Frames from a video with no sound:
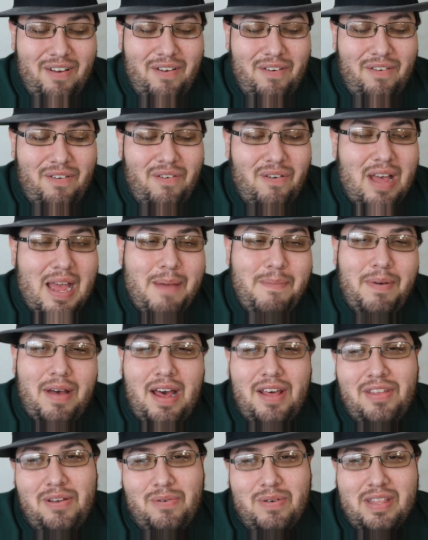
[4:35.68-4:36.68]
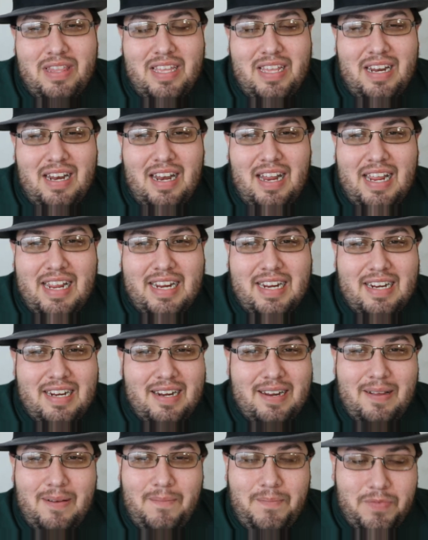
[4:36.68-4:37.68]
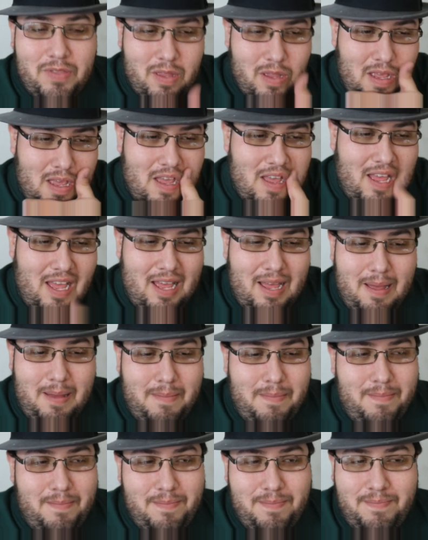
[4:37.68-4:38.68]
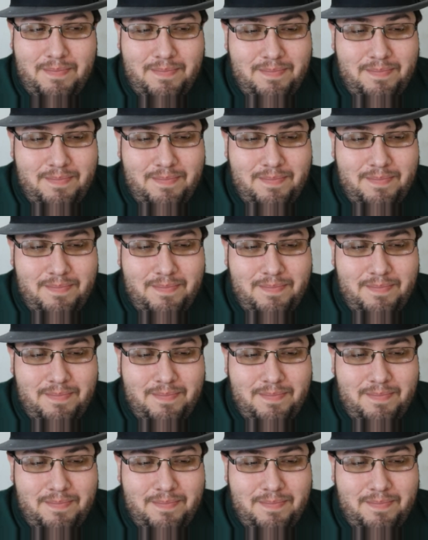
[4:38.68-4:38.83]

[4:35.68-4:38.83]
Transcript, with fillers: oh, I bother with it. Like, um,